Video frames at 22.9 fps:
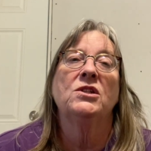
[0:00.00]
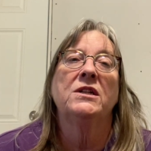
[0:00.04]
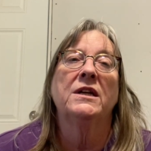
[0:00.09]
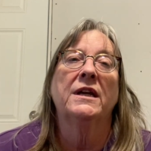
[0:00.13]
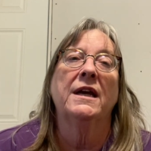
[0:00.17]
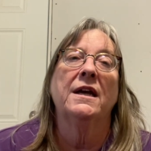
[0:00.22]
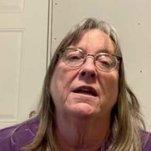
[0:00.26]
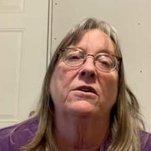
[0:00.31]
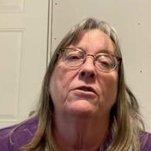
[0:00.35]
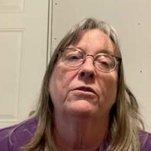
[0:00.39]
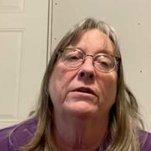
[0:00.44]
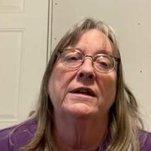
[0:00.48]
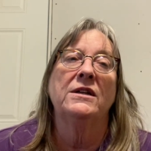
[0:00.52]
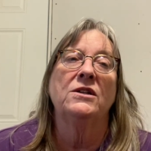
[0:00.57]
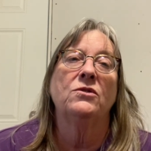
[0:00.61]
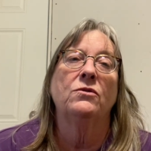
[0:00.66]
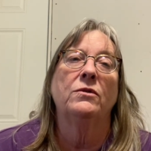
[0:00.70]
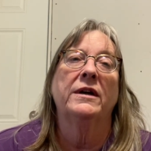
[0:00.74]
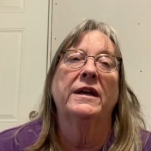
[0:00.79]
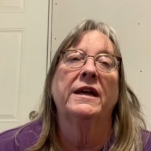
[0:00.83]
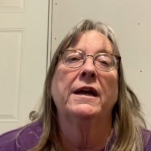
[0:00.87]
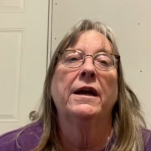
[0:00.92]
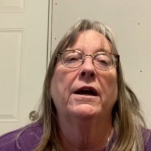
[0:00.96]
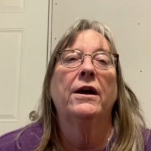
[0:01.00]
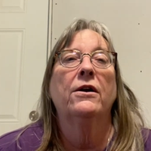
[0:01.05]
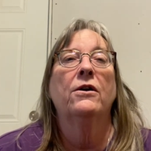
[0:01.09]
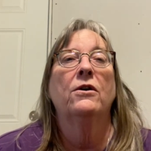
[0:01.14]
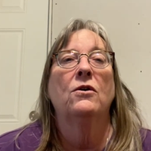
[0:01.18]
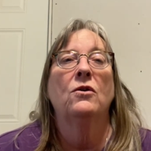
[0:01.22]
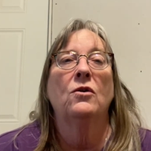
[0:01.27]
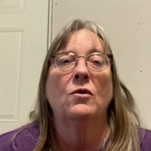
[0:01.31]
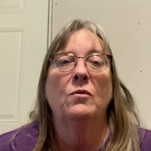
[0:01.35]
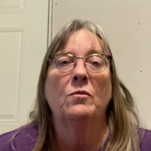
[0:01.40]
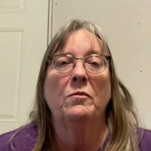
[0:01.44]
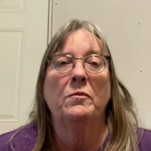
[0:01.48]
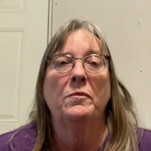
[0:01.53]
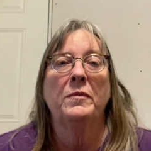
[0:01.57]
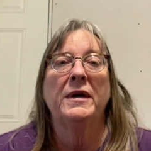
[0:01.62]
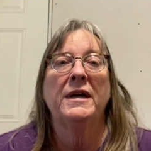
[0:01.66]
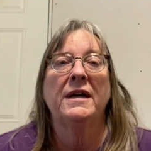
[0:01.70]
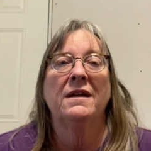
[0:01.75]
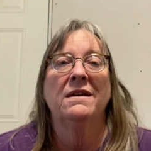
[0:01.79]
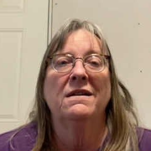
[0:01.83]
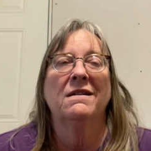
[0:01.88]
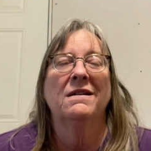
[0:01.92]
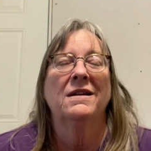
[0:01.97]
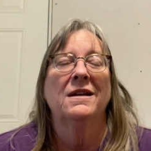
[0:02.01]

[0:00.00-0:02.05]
to get her into a care home, but